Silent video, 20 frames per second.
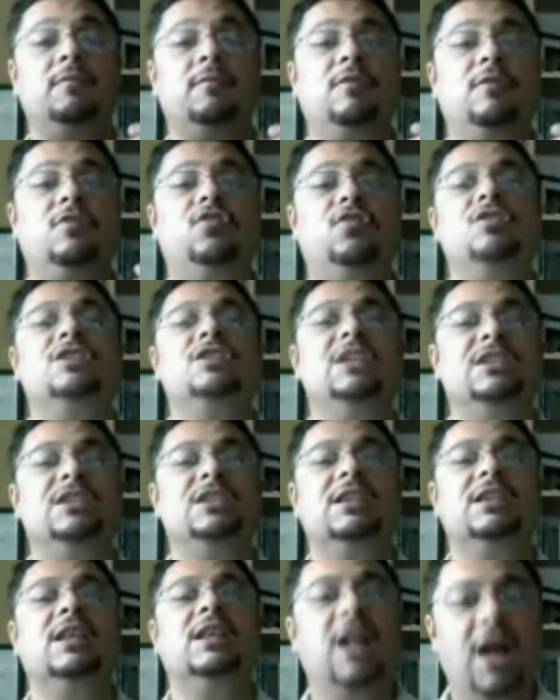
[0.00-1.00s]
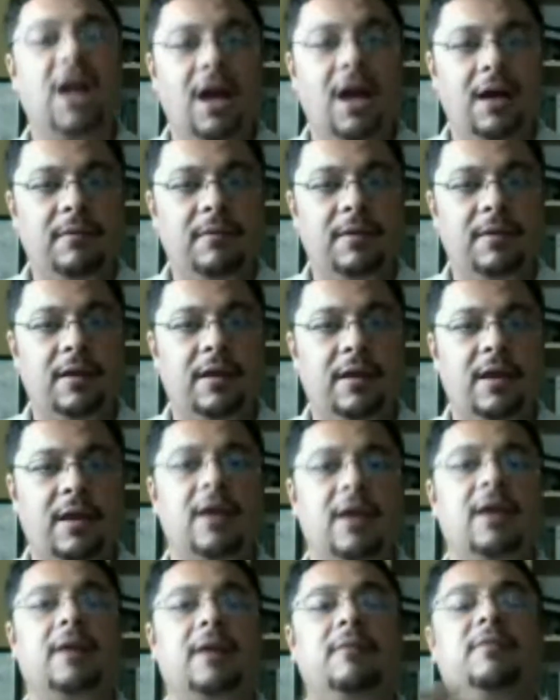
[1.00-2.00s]
search engines love
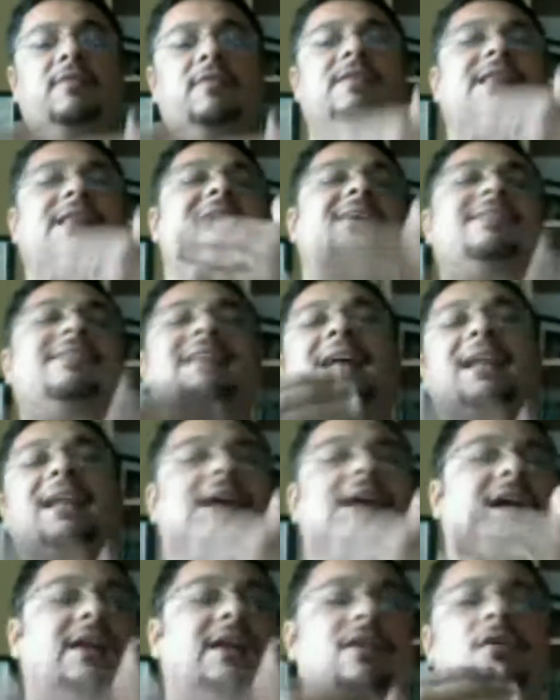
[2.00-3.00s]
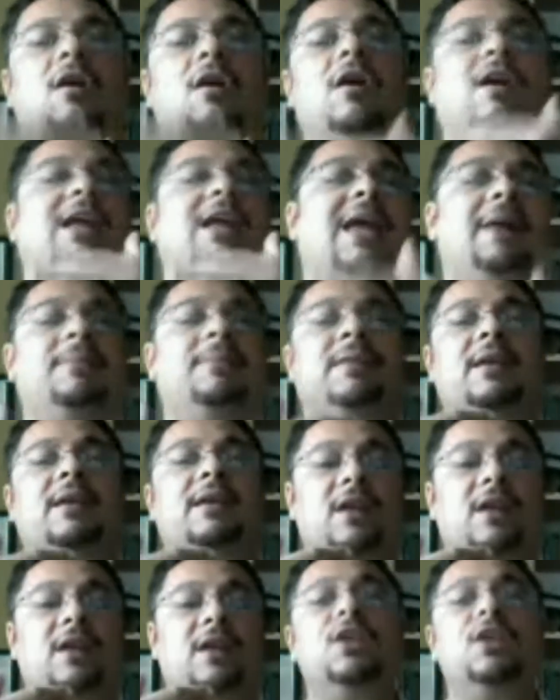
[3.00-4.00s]
things that are kept
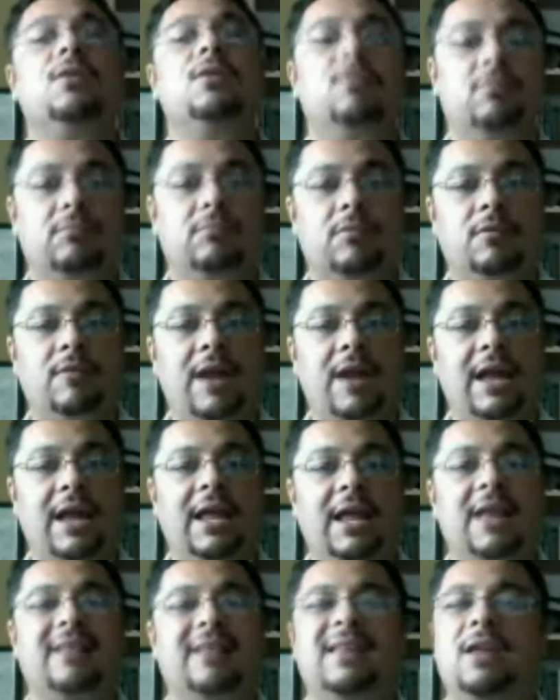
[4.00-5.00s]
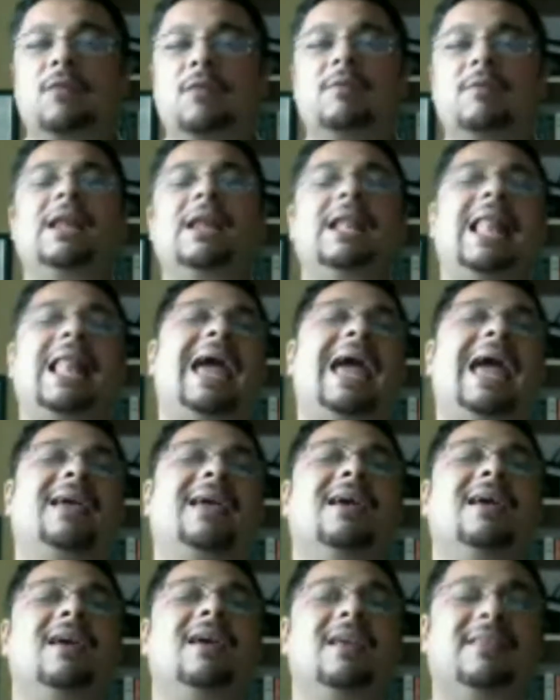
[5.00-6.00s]
new, right? They don't really like
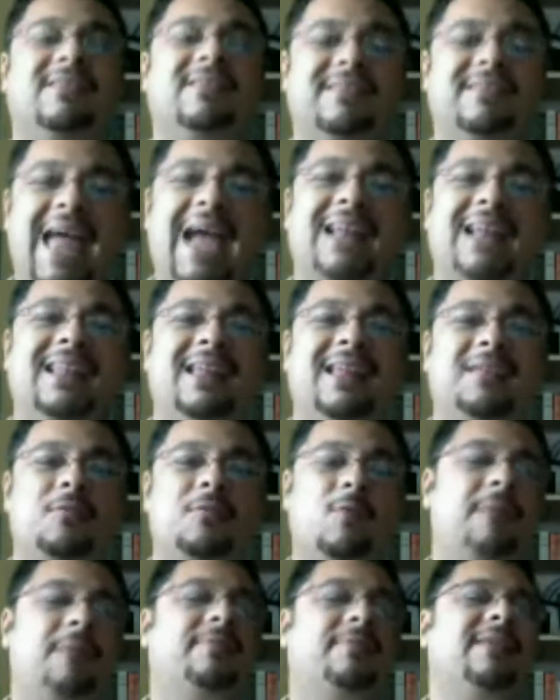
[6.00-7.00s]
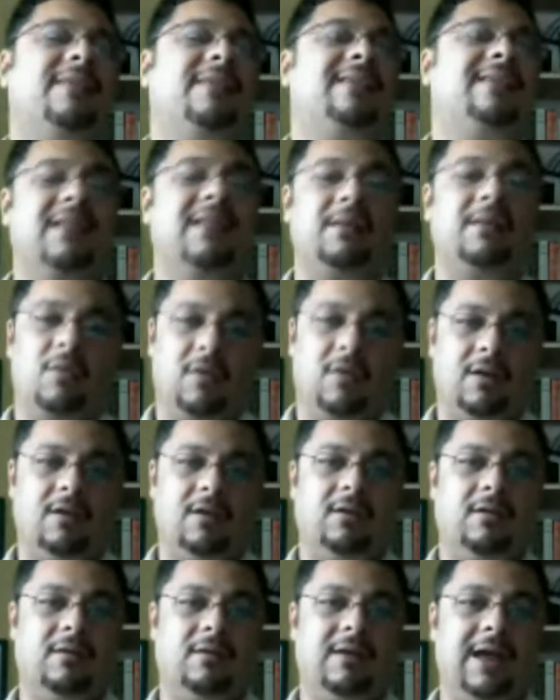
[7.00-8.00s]
stagnant websites anymore,
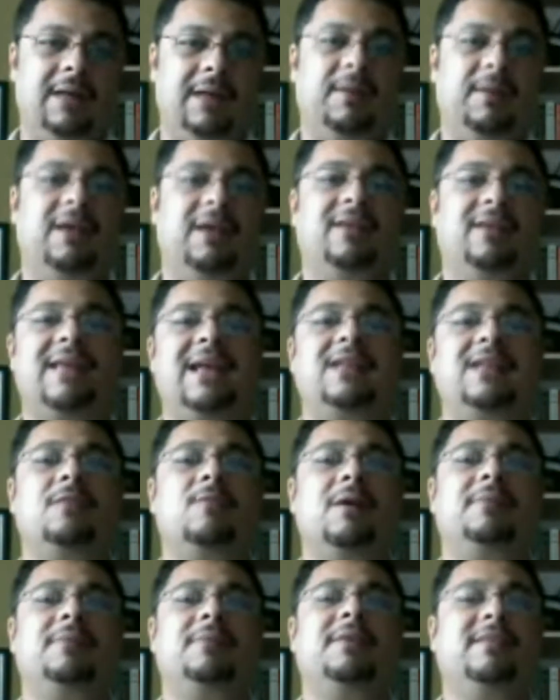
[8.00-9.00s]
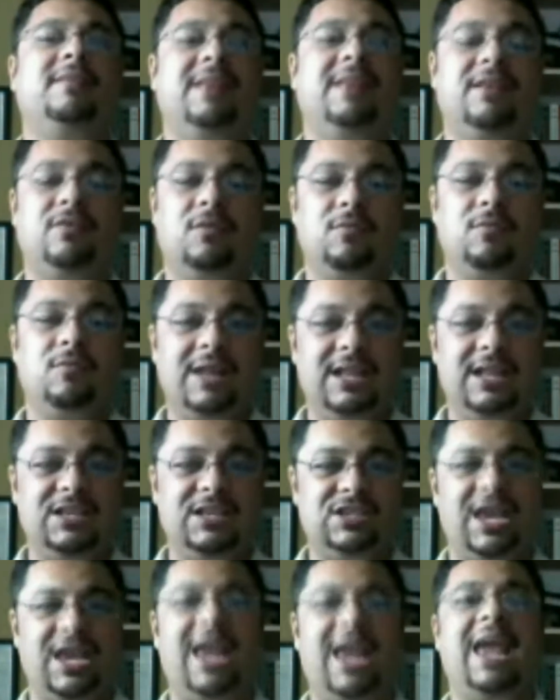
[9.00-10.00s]
all right? Because stagnant websites, things don't really
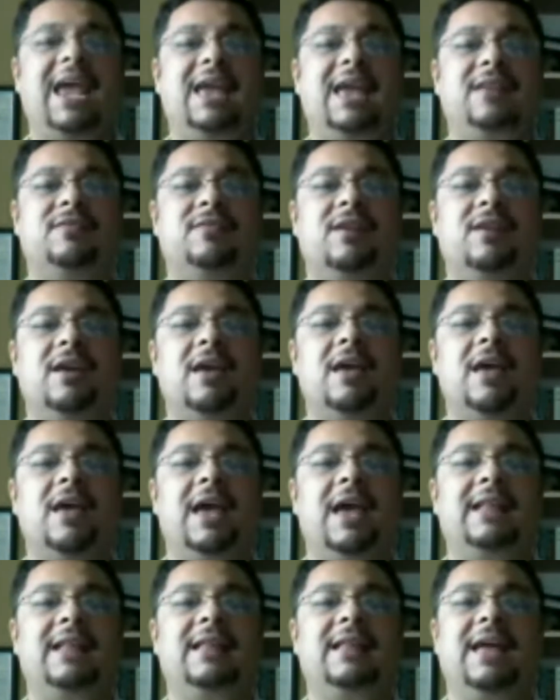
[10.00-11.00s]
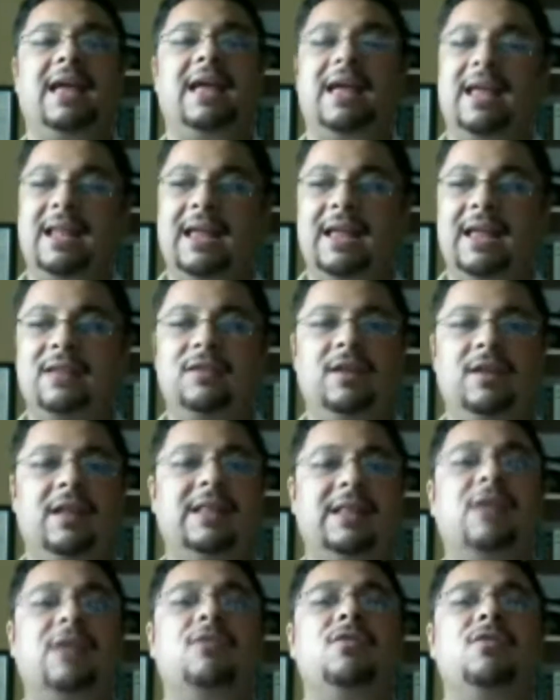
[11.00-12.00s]
change, and
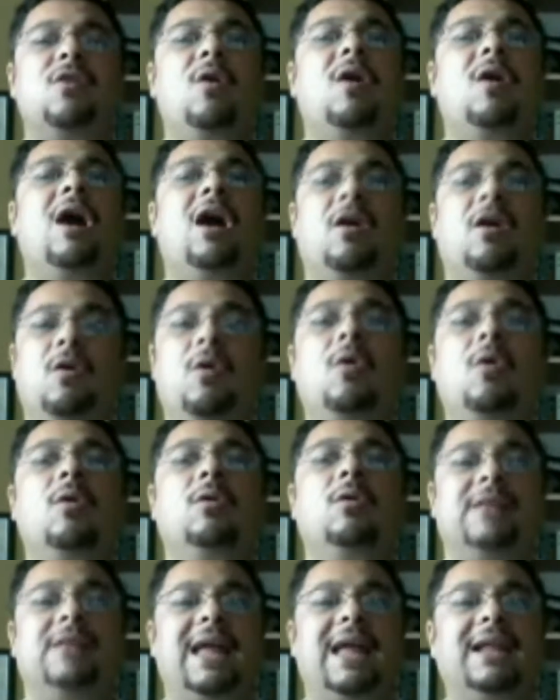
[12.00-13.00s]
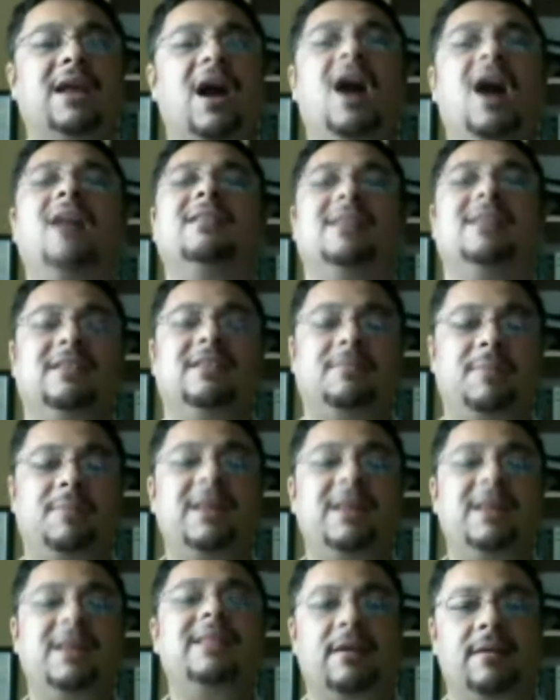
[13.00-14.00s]
they don't know how old that content's
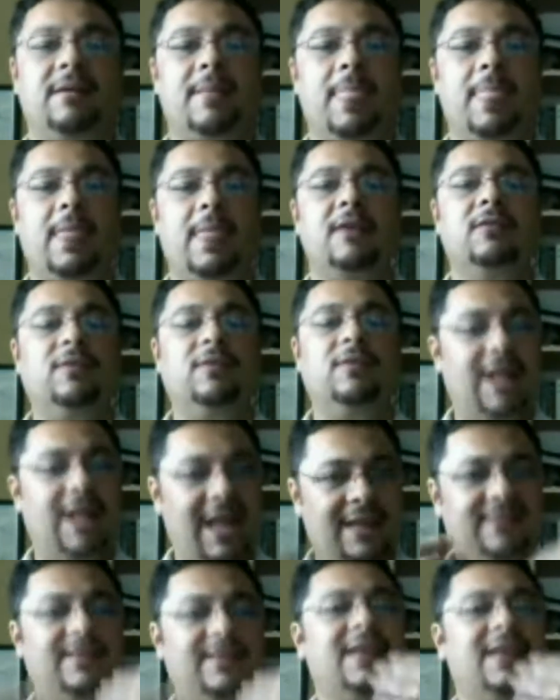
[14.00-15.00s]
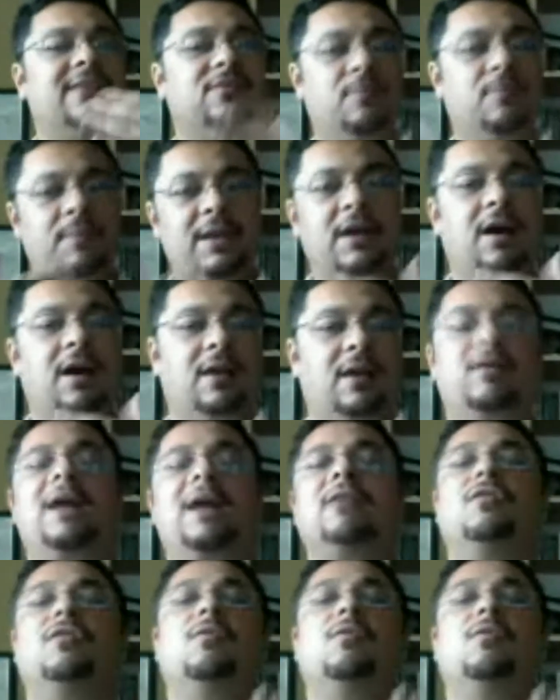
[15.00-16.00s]
been there. So they like things to be on, all
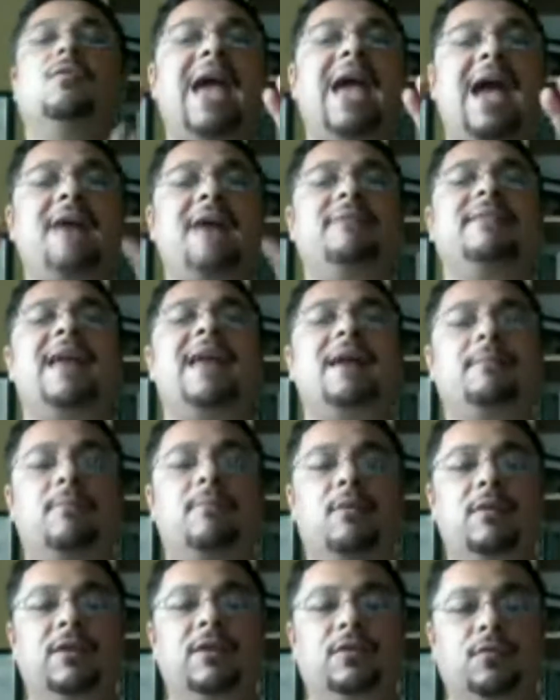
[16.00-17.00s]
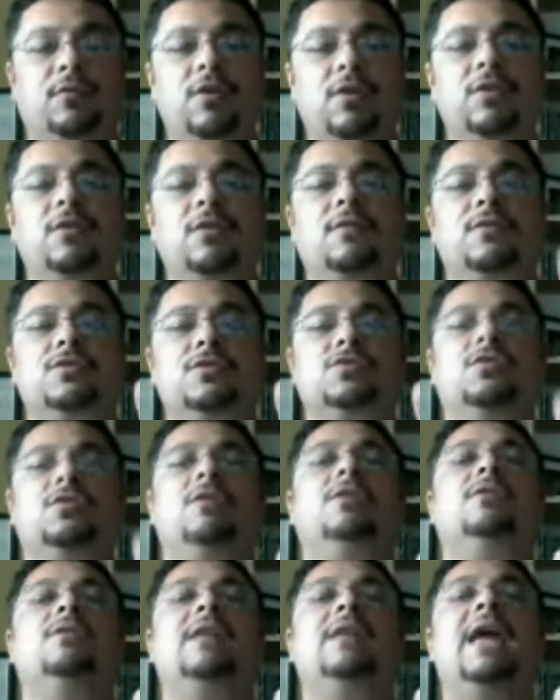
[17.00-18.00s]
right? So we have that bonus for you if you're
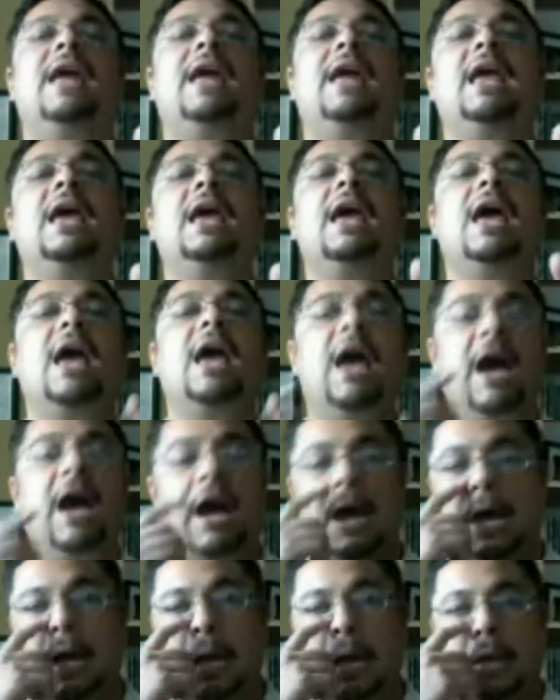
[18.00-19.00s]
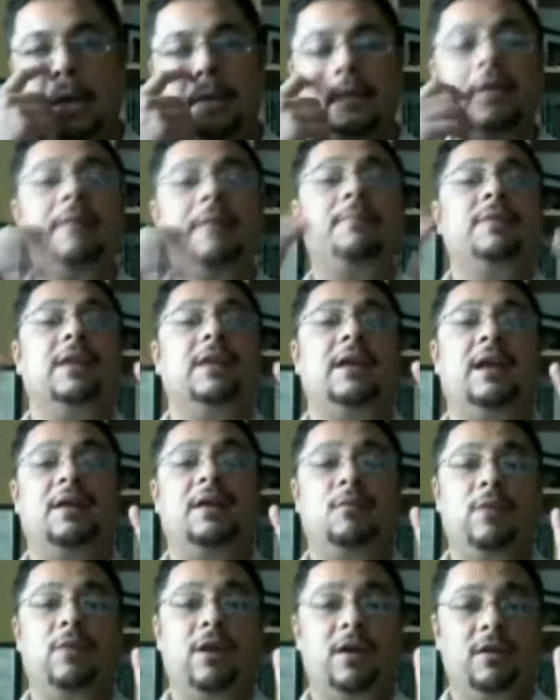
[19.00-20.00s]
joining today,
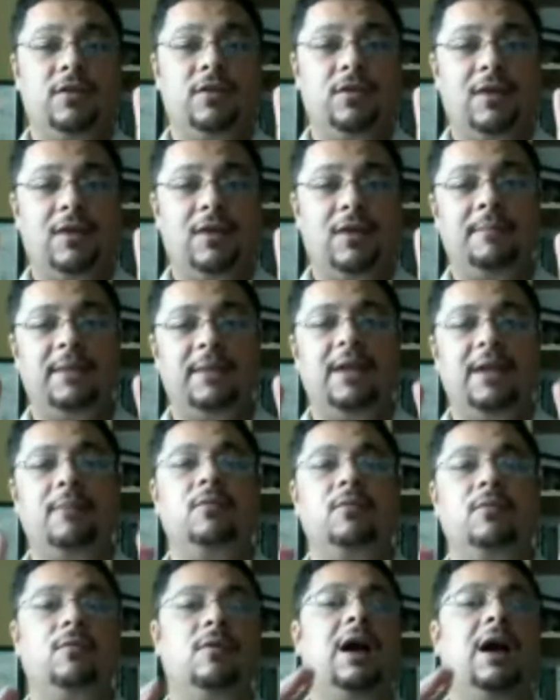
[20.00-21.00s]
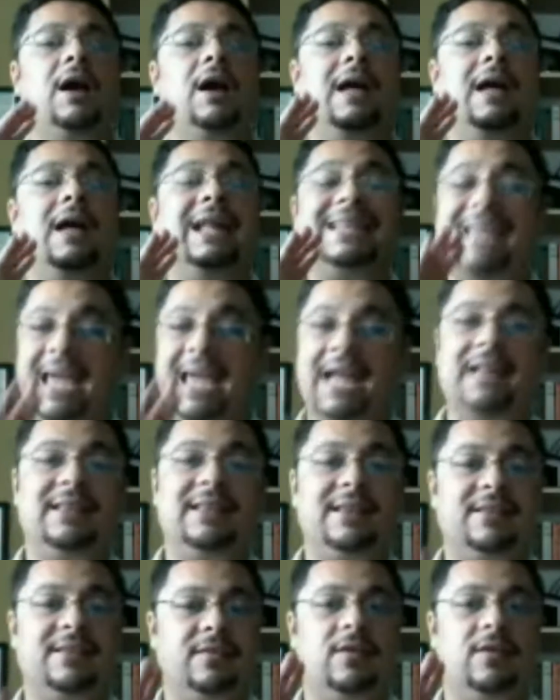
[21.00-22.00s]
where you're going to be able to attend
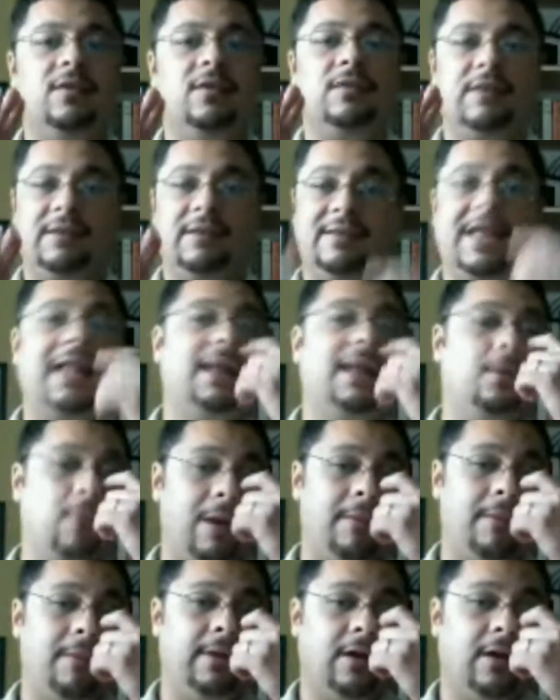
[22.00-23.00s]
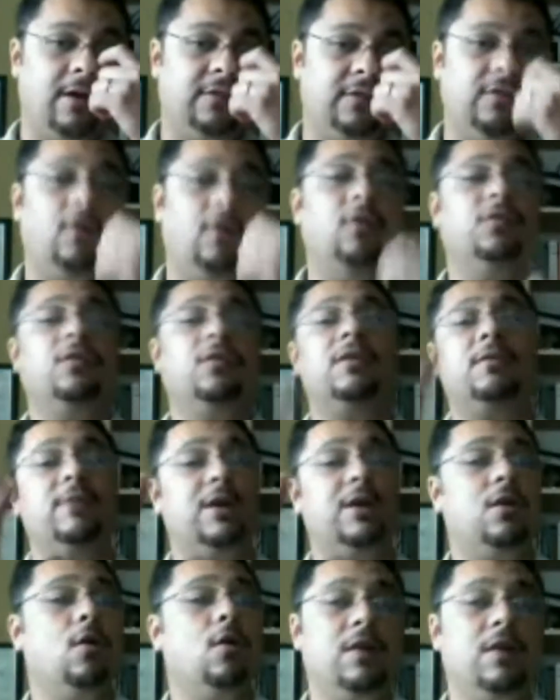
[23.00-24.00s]
these daily webinars. Also, they're
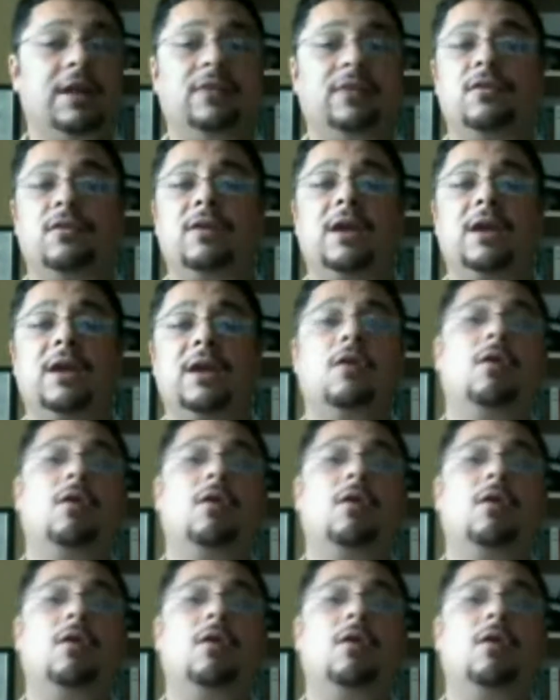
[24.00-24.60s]
recorded, so you can